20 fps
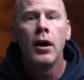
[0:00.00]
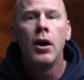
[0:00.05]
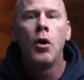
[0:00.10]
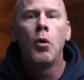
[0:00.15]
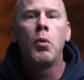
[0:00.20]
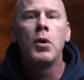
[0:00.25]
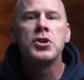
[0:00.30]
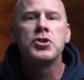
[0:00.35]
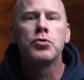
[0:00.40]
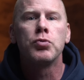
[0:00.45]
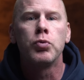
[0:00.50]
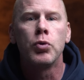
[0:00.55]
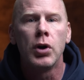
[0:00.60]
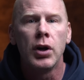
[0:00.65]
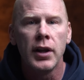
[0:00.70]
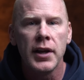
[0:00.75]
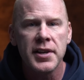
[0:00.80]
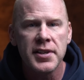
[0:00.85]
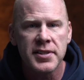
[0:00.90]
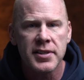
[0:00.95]
which
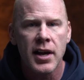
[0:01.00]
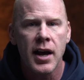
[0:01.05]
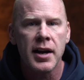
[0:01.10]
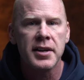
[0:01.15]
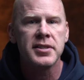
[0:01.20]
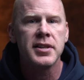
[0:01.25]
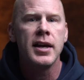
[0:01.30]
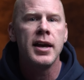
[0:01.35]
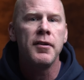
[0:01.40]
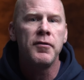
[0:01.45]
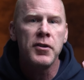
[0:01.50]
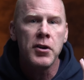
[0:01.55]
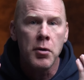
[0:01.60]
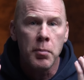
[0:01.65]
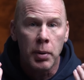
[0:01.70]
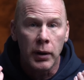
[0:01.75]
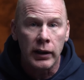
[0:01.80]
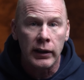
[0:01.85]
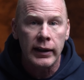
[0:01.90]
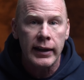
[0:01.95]
really sucks if you
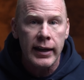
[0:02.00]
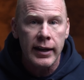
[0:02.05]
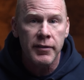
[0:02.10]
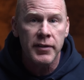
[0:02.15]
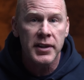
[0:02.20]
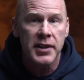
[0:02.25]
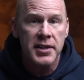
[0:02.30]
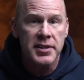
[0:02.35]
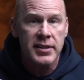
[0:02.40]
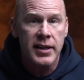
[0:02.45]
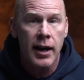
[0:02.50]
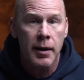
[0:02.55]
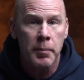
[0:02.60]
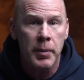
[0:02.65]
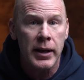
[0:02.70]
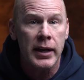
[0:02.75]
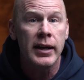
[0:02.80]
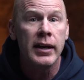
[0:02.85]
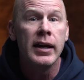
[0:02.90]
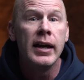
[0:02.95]
believe in this
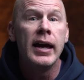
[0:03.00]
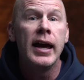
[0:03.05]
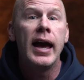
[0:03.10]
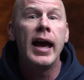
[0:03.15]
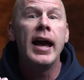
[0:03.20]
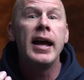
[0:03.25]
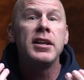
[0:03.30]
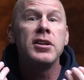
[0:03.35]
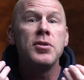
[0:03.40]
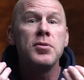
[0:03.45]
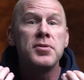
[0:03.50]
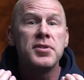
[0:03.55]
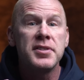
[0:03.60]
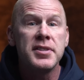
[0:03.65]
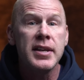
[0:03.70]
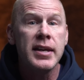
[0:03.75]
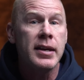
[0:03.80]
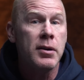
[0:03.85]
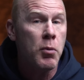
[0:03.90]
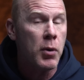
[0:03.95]
company and you
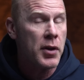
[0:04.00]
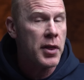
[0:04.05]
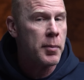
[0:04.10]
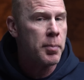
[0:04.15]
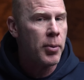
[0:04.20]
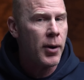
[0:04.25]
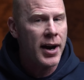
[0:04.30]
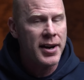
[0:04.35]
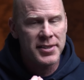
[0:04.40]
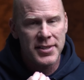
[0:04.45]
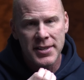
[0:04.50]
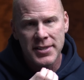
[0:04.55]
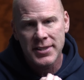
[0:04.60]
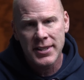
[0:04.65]
see where the price is